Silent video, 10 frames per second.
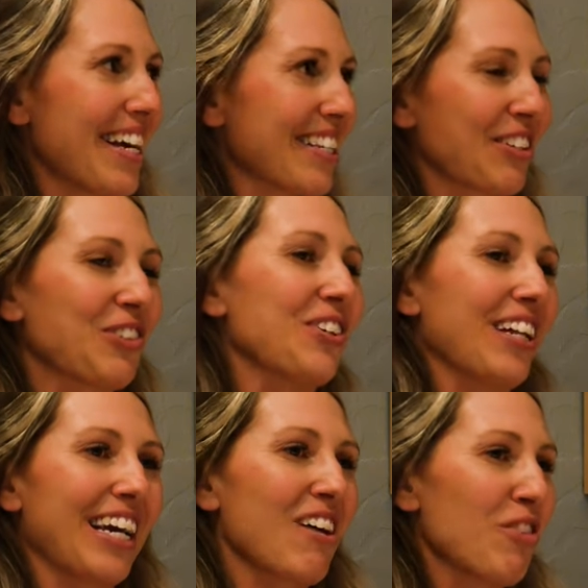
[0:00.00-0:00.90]
that's cool.
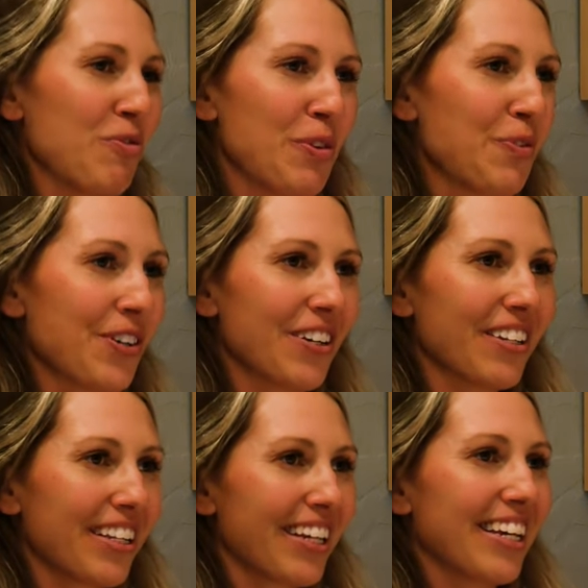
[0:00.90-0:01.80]
Like, how many
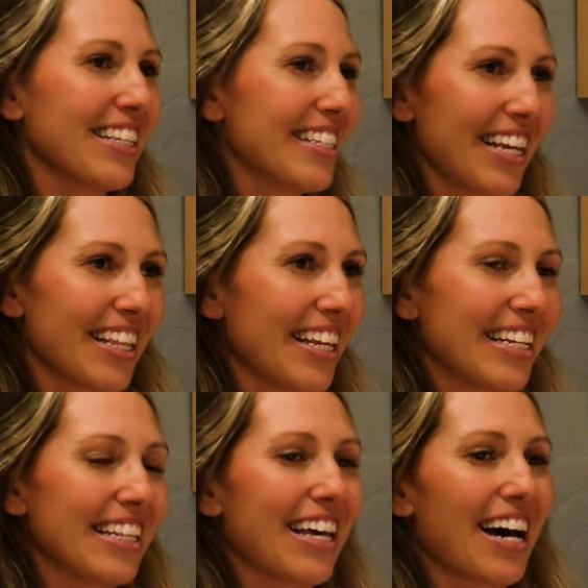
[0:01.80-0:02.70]
people can say that they
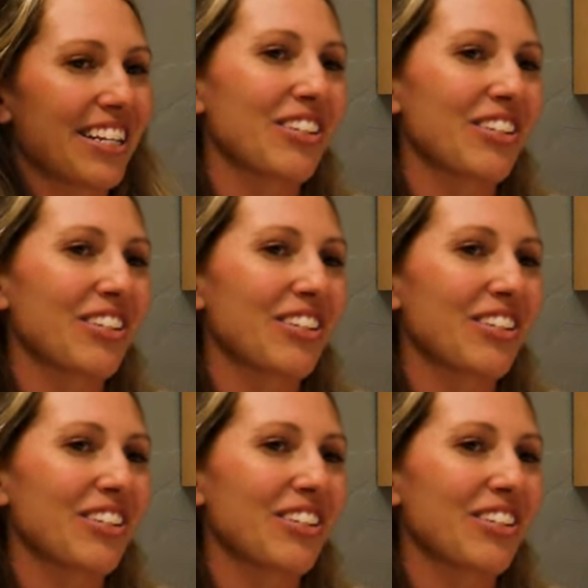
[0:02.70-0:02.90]
did that?